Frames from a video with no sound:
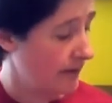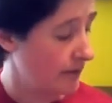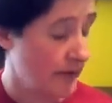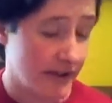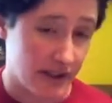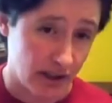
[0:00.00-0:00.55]

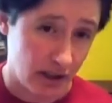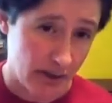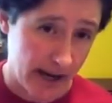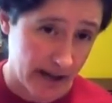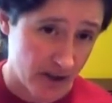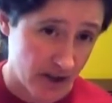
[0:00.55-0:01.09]
when it's a low
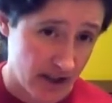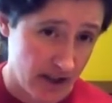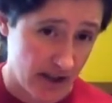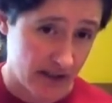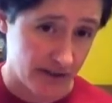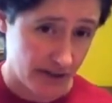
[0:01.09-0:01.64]
action,
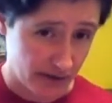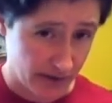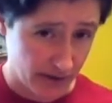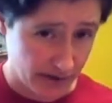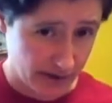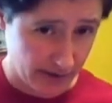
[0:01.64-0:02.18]
so
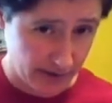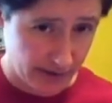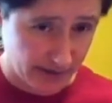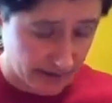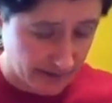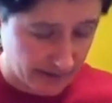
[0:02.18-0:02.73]
you'll
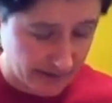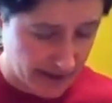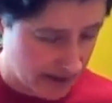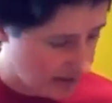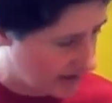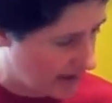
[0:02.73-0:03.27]

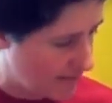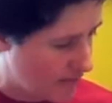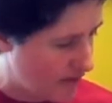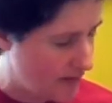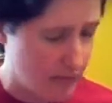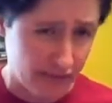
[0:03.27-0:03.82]
hear a lot
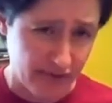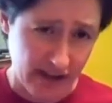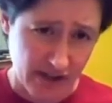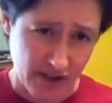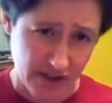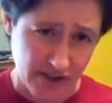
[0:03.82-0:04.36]
more
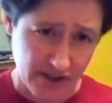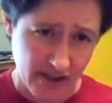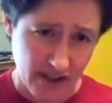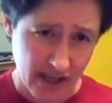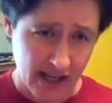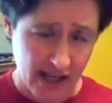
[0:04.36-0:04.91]
imperfections,
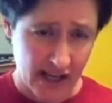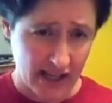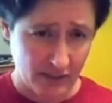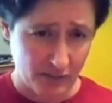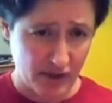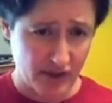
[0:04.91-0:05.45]

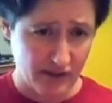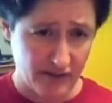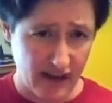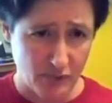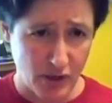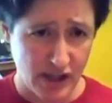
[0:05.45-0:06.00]
especially
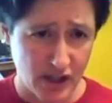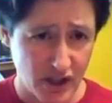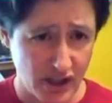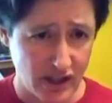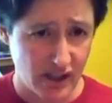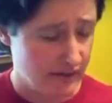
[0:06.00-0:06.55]

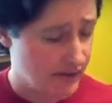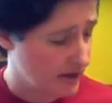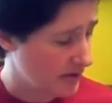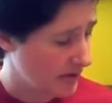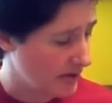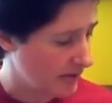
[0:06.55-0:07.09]
vibration. If your
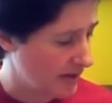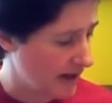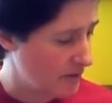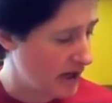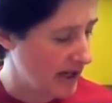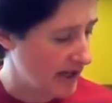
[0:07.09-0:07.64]
strings are
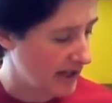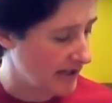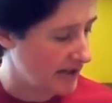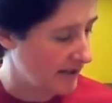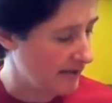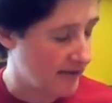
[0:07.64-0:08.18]
vibrating
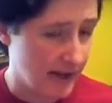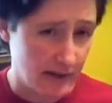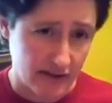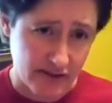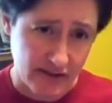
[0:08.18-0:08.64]
against the fret